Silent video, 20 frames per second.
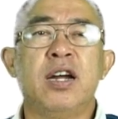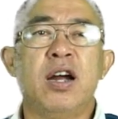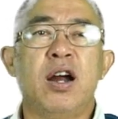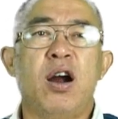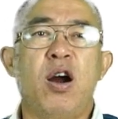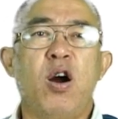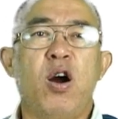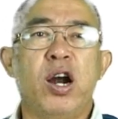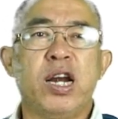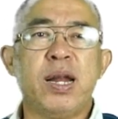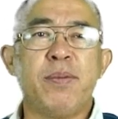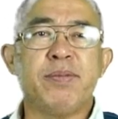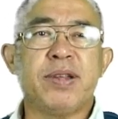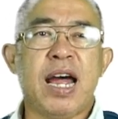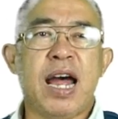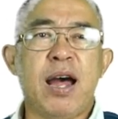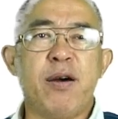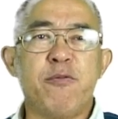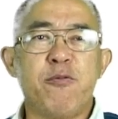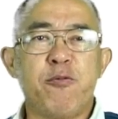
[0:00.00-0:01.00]
or
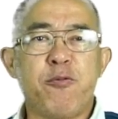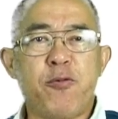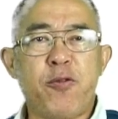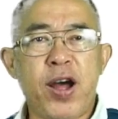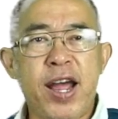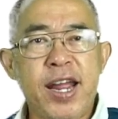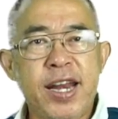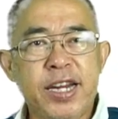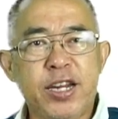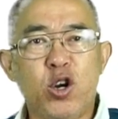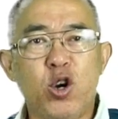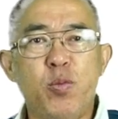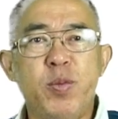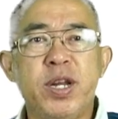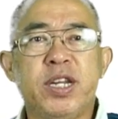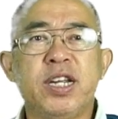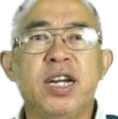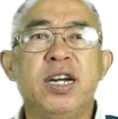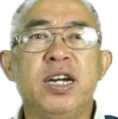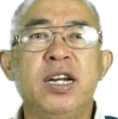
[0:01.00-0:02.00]
sometimes 500
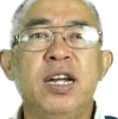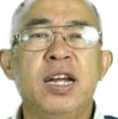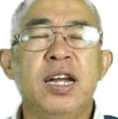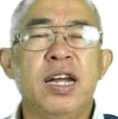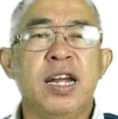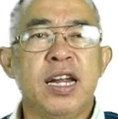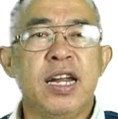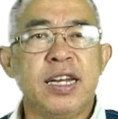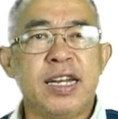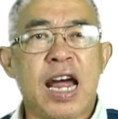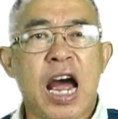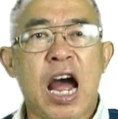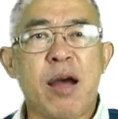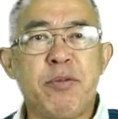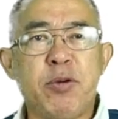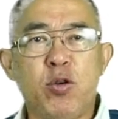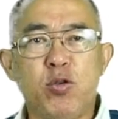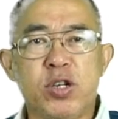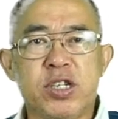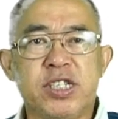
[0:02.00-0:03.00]
kilometer down
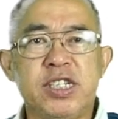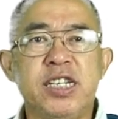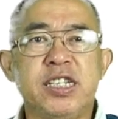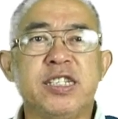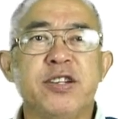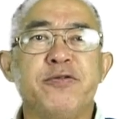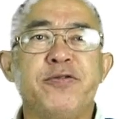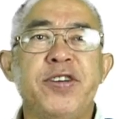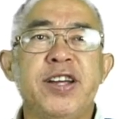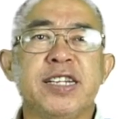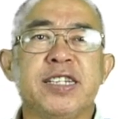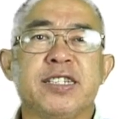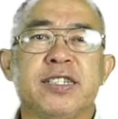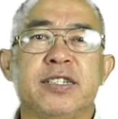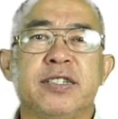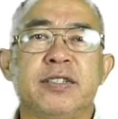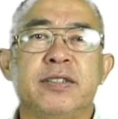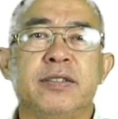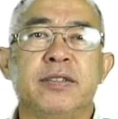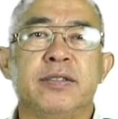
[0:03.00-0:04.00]
below the sea surface